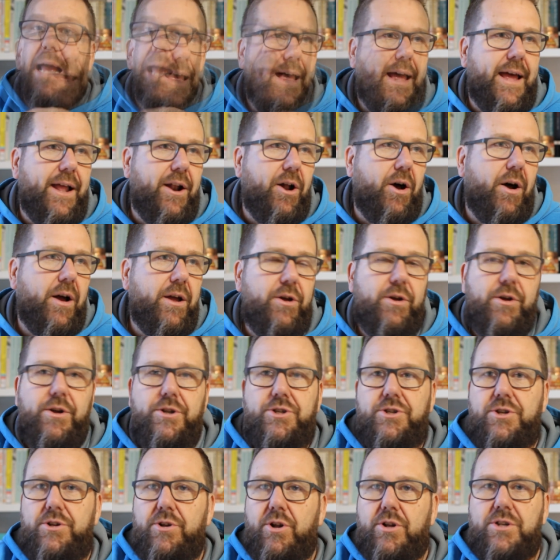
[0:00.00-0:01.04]
And I
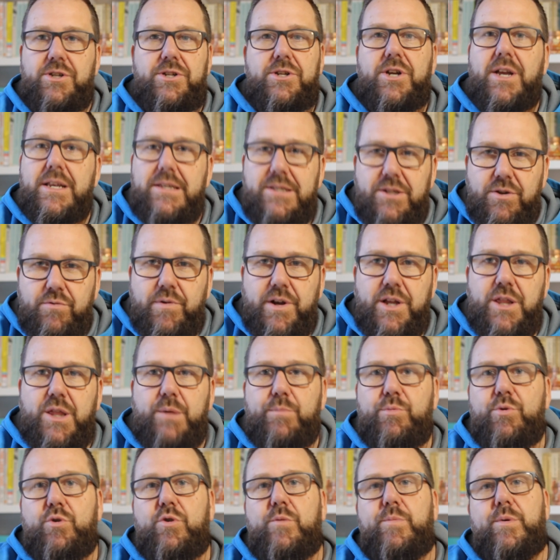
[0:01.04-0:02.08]
urge you not just to read the
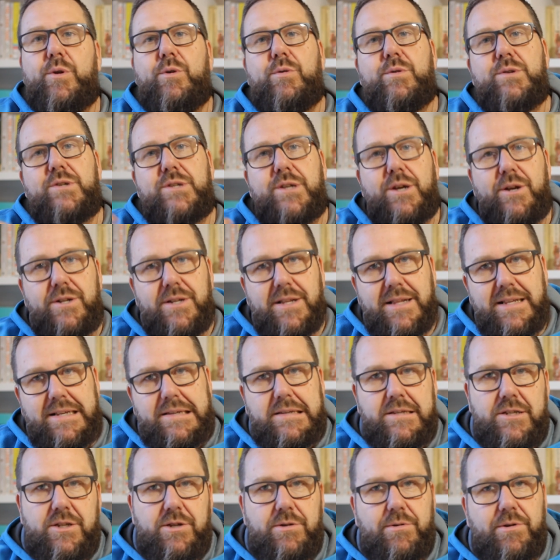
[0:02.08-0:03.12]
book, but also to
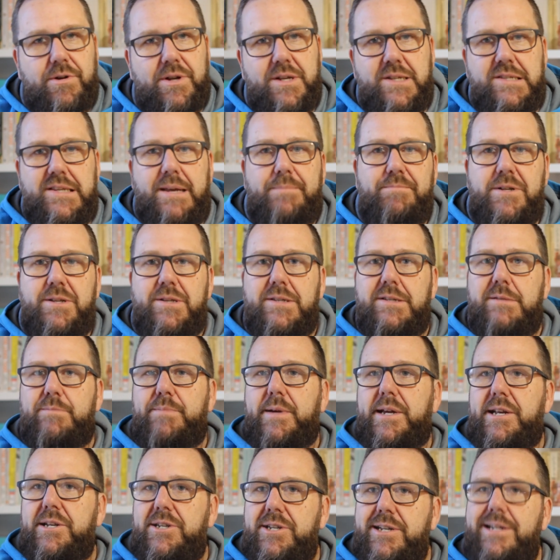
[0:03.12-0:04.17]
listen to her acceptance
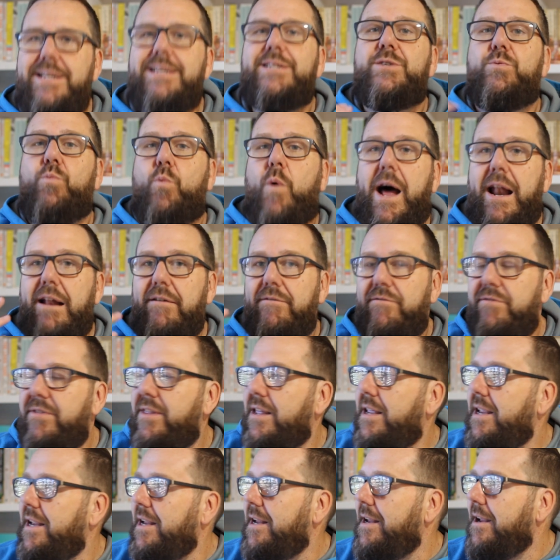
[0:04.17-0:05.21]
speech. It is one of
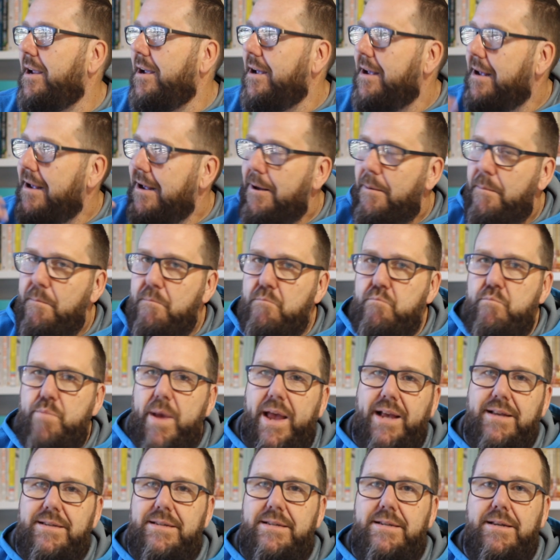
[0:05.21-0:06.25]
the
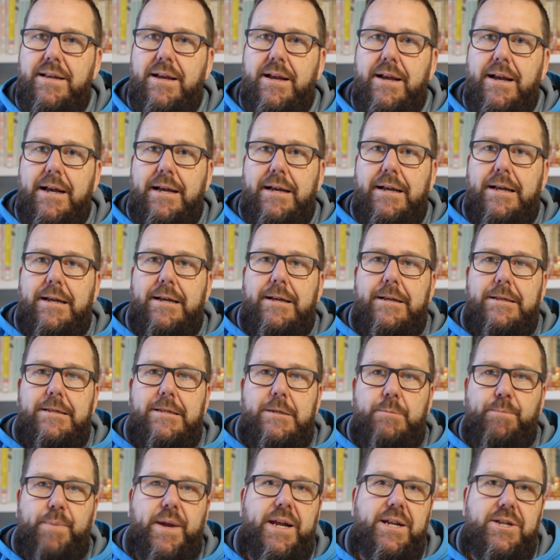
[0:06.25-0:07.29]
best
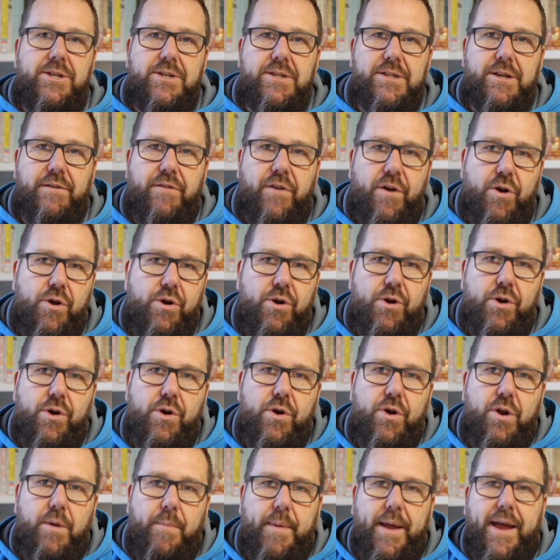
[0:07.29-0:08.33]
speeches I've
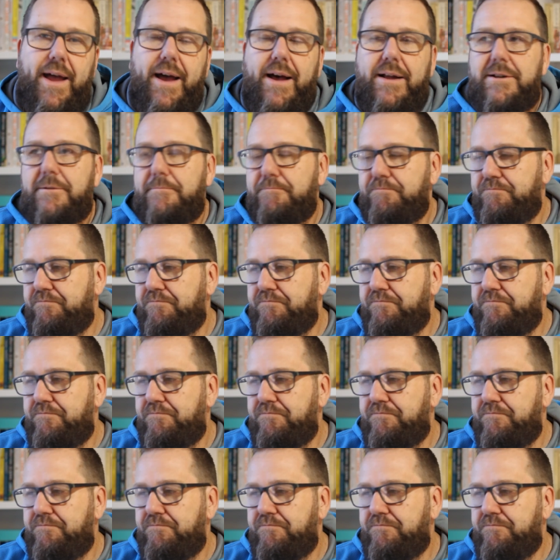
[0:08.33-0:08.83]
heard about